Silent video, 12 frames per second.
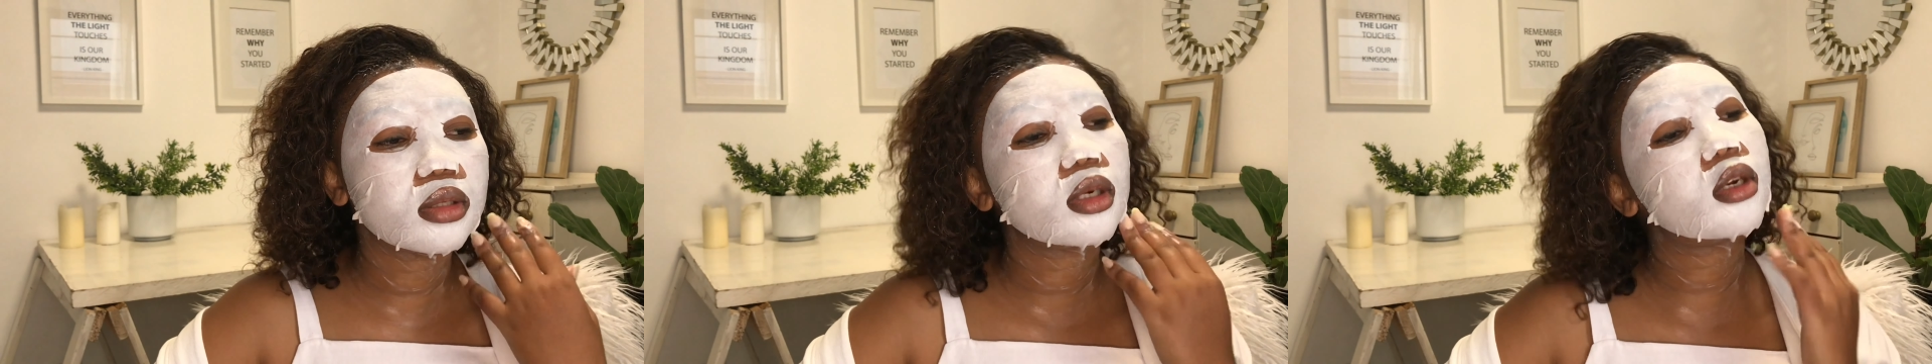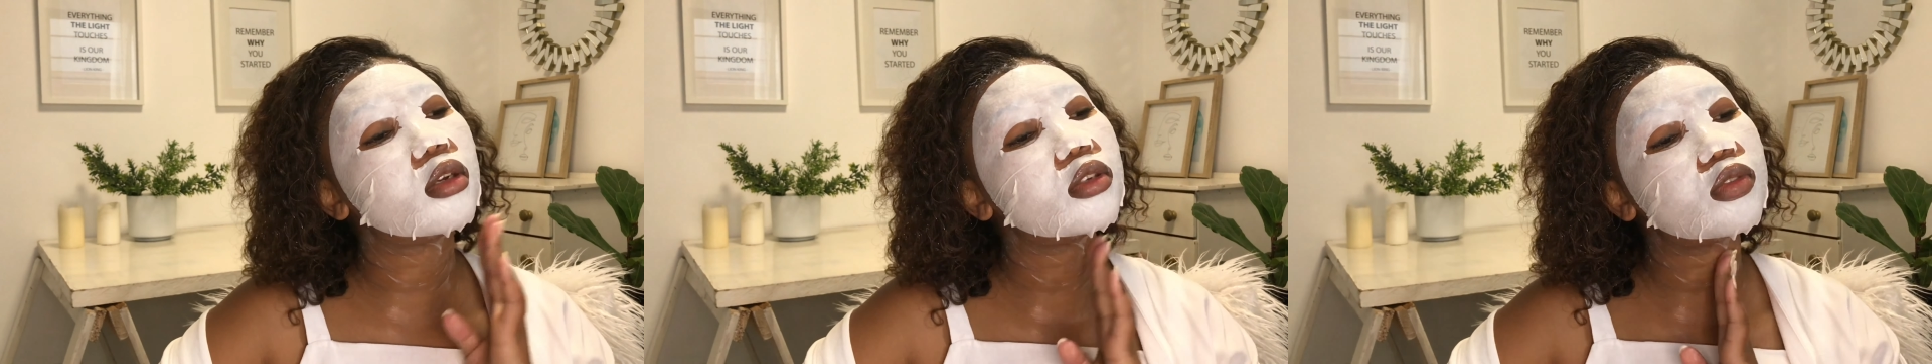
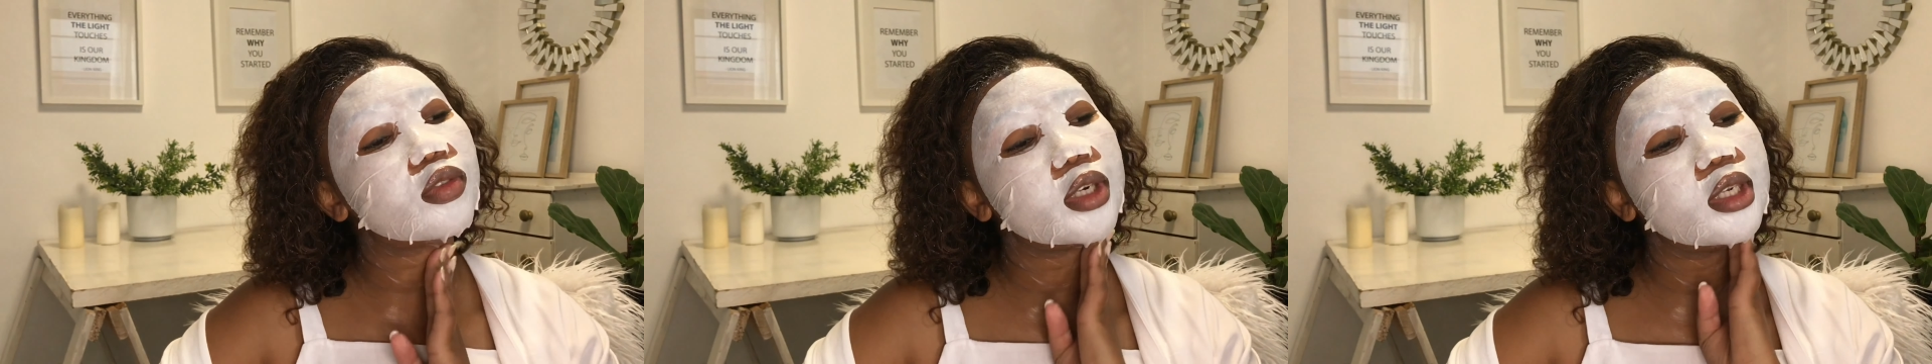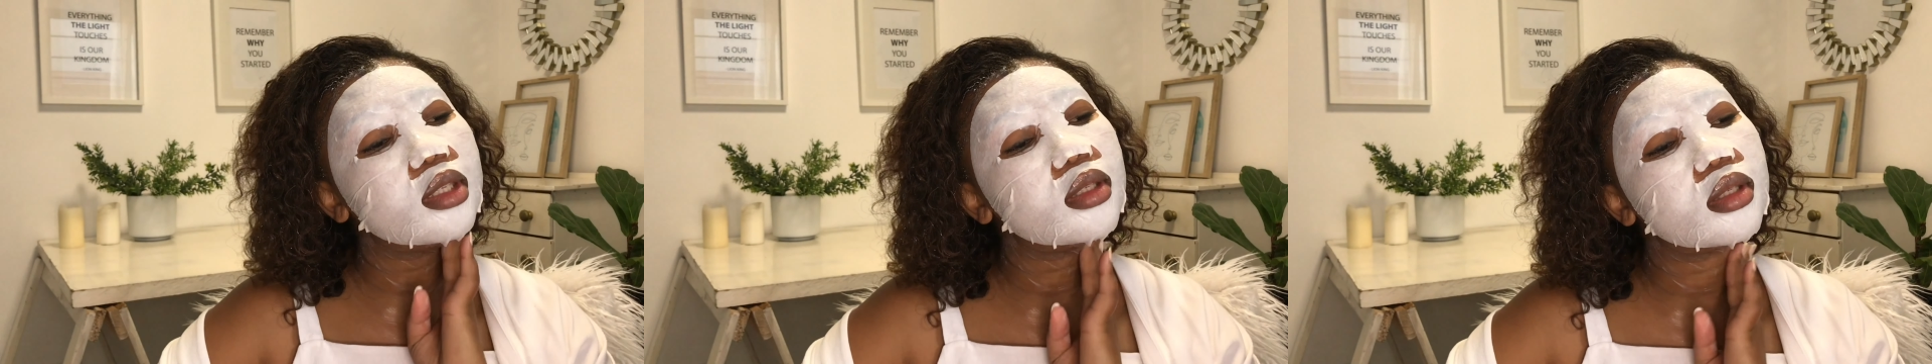close
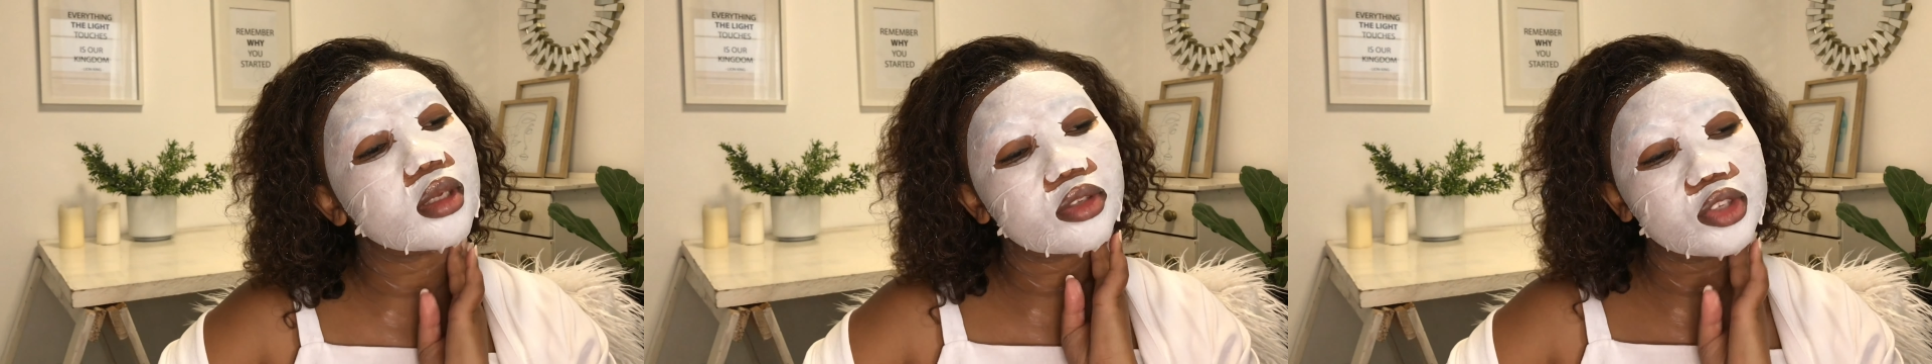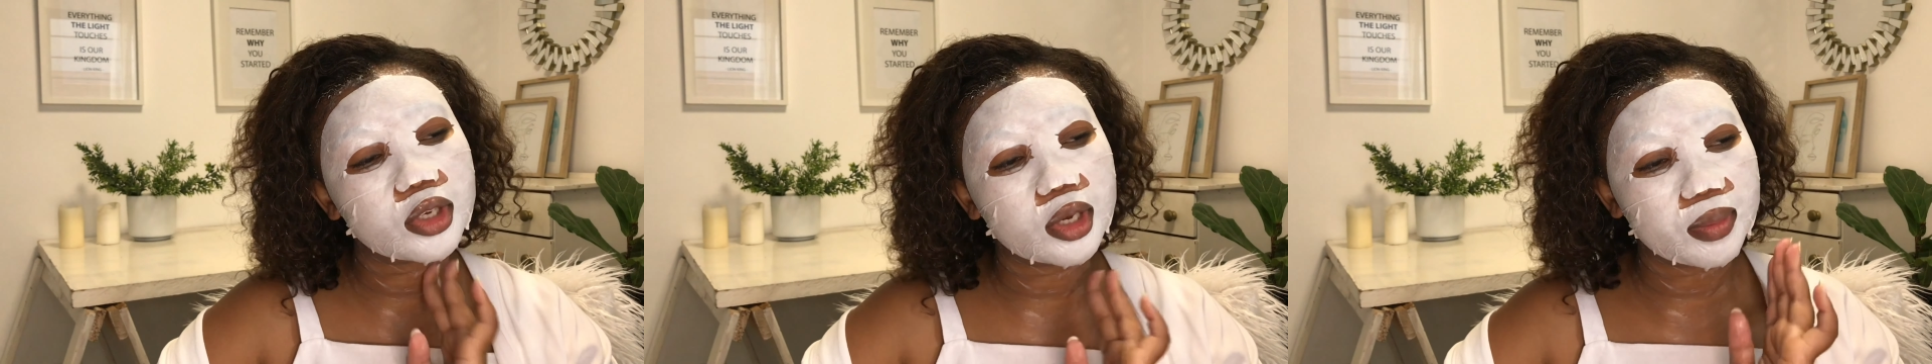friends. I'll
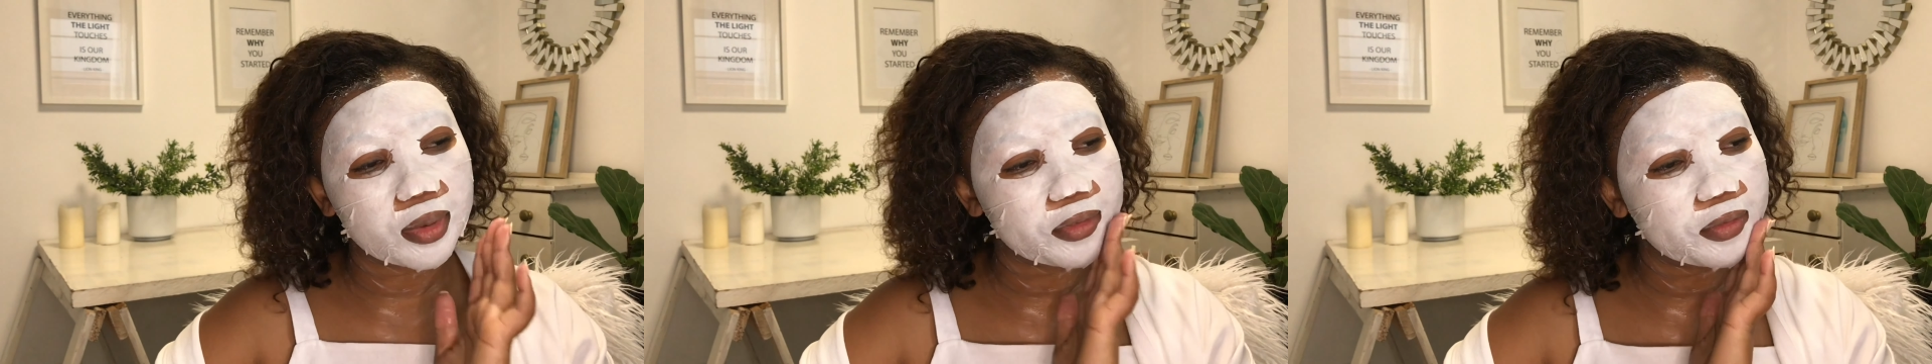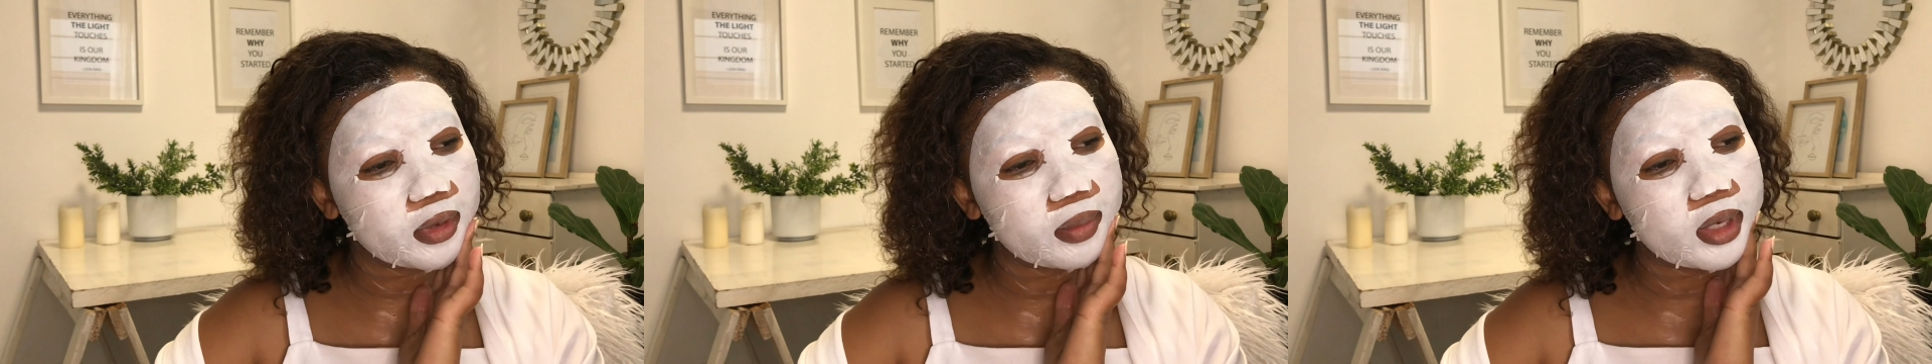check up on
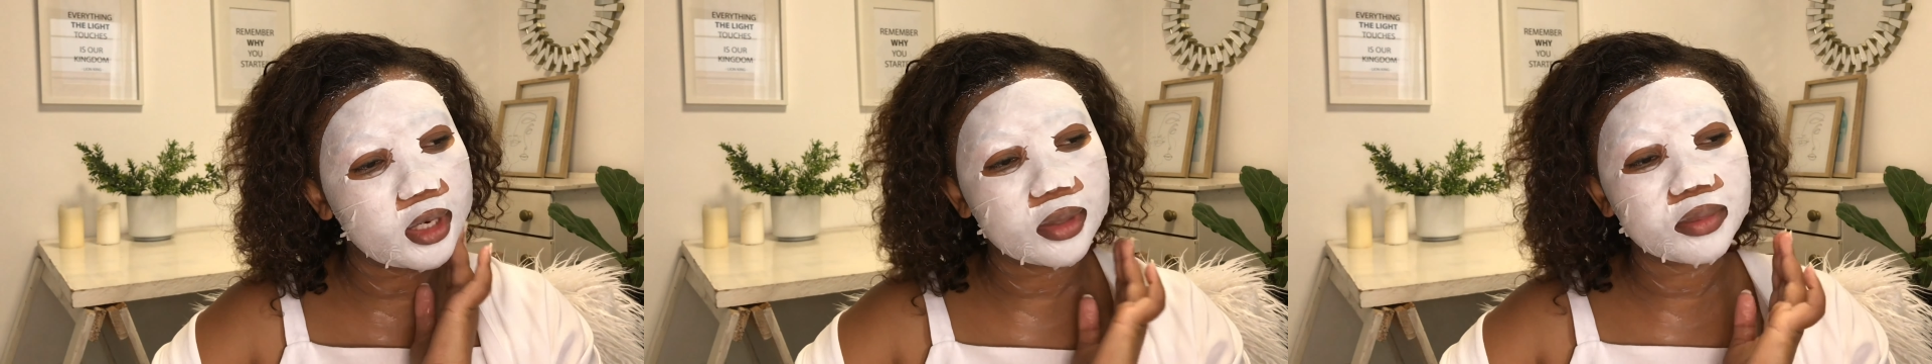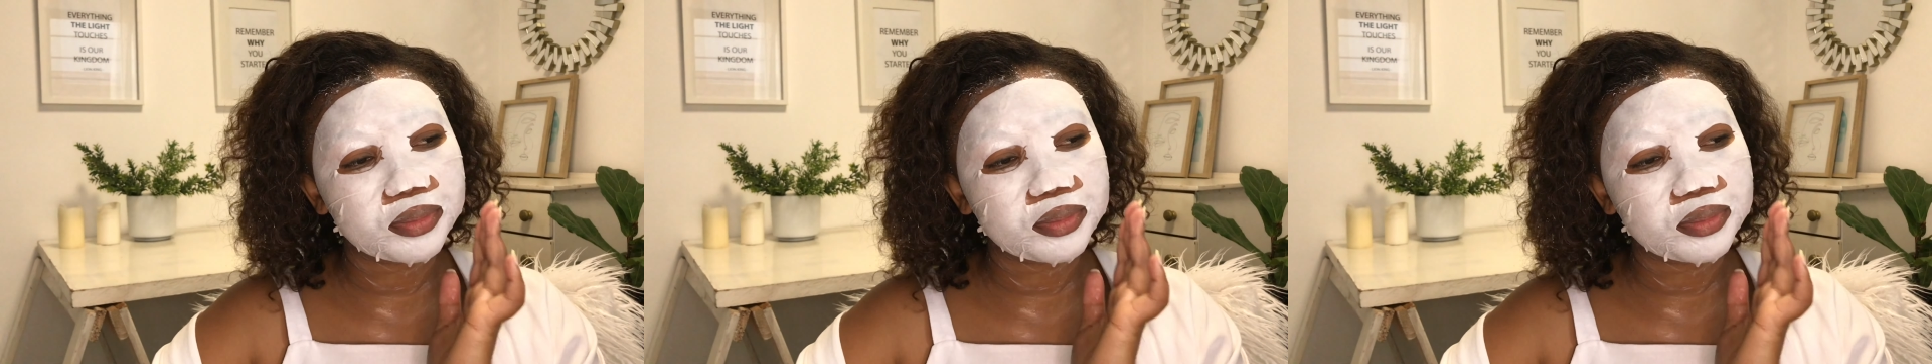family,